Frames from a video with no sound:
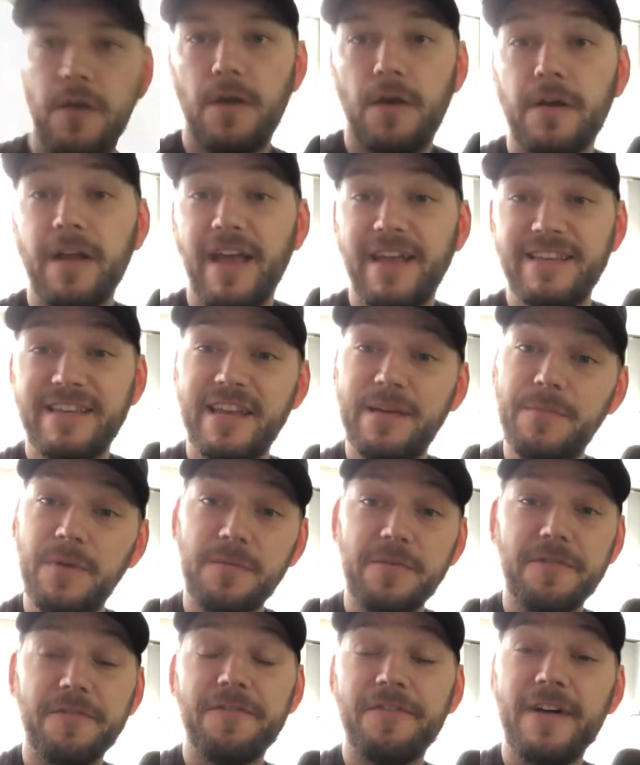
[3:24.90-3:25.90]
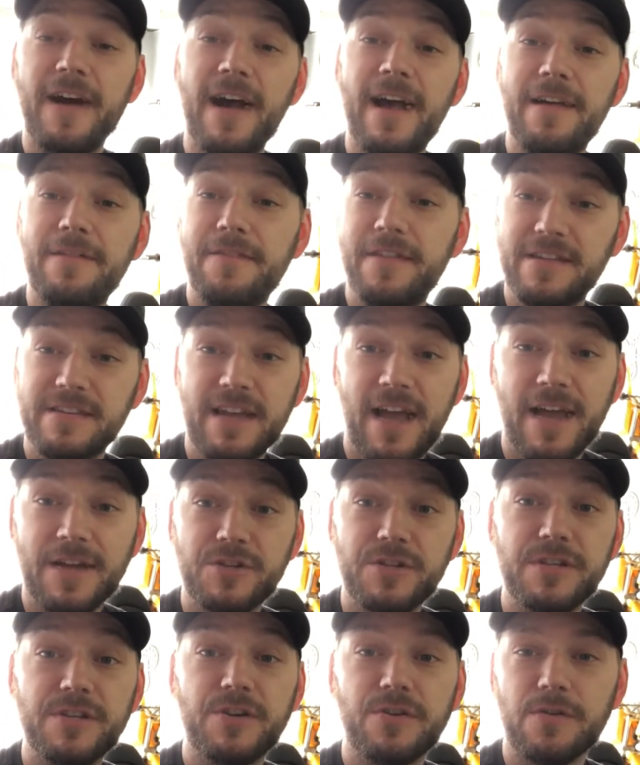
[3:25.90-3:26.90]
Okay, tip number 5 is
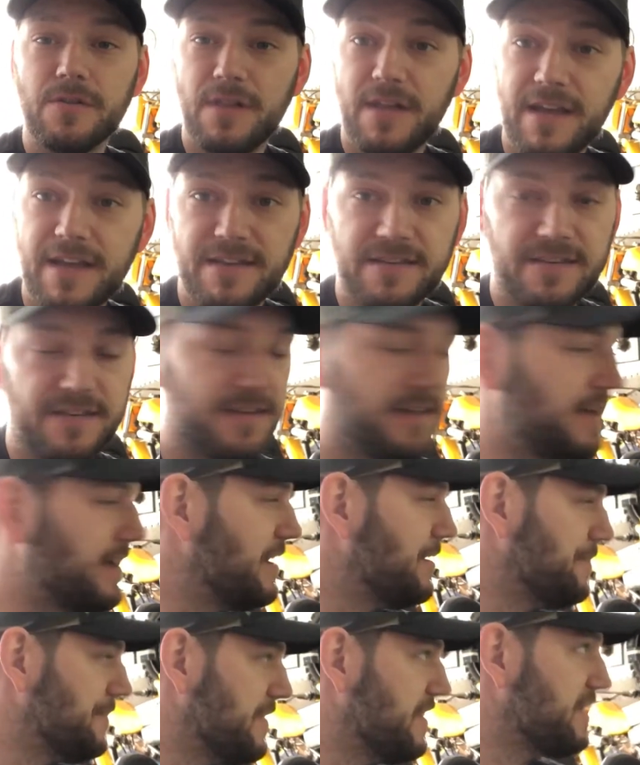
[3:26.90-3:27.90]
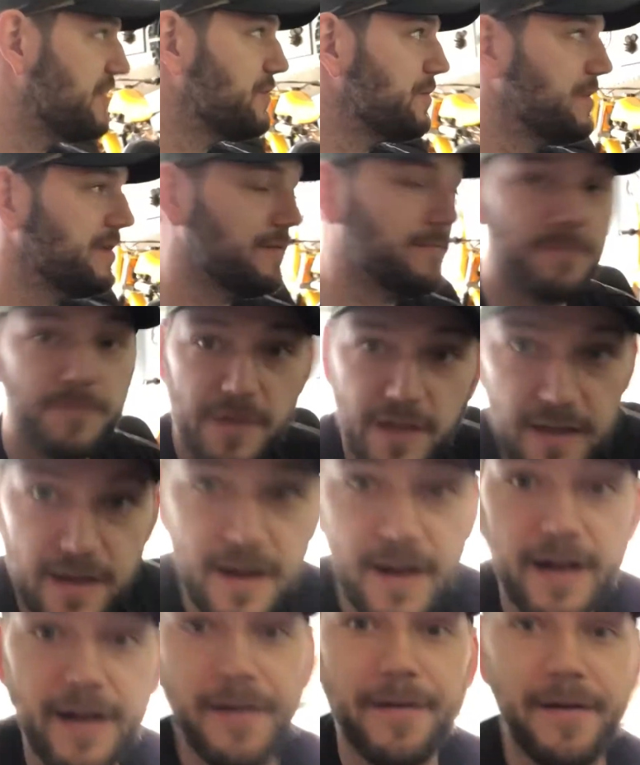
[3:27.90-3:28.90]
actually your lights. This one,
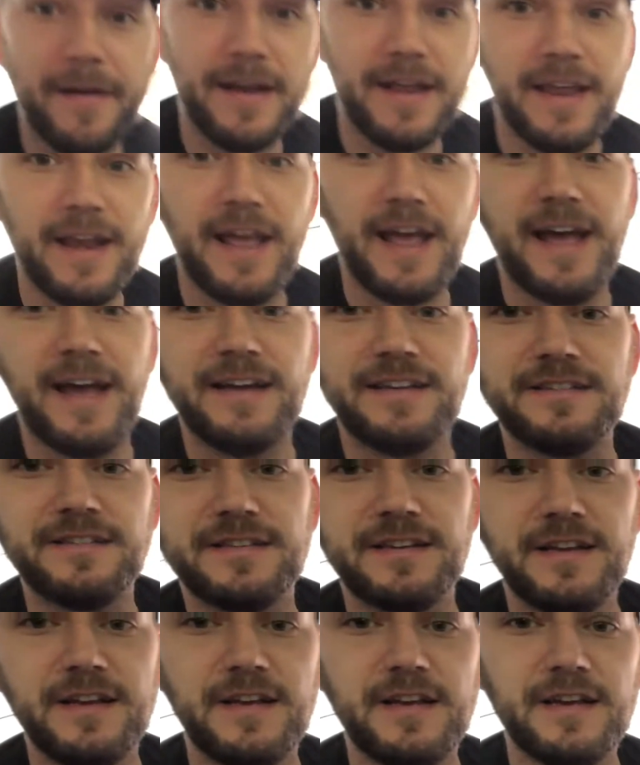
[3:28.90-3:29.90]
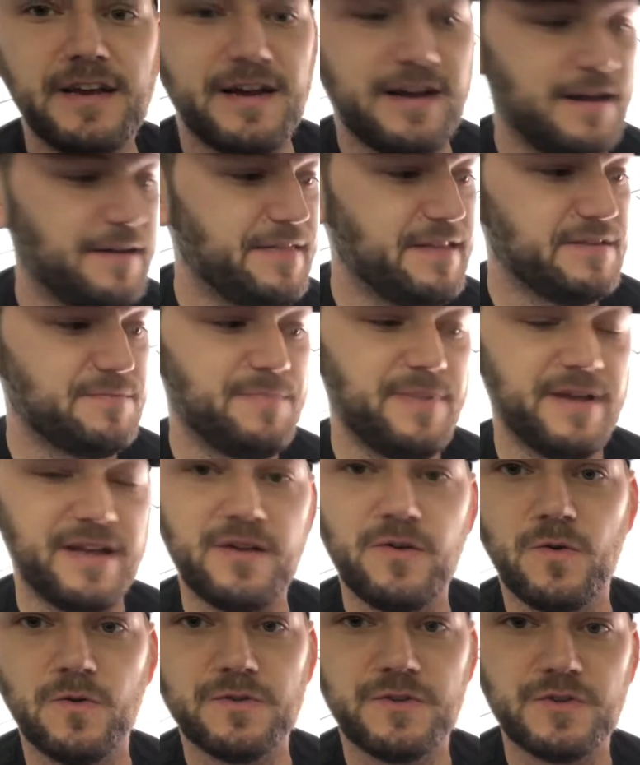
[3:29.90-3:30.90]
it has these
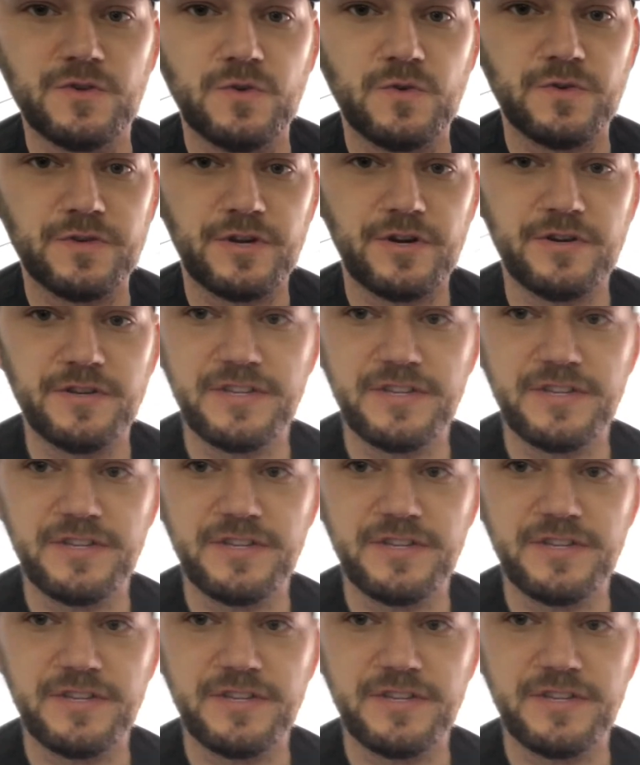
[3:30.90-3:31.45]
big old school turn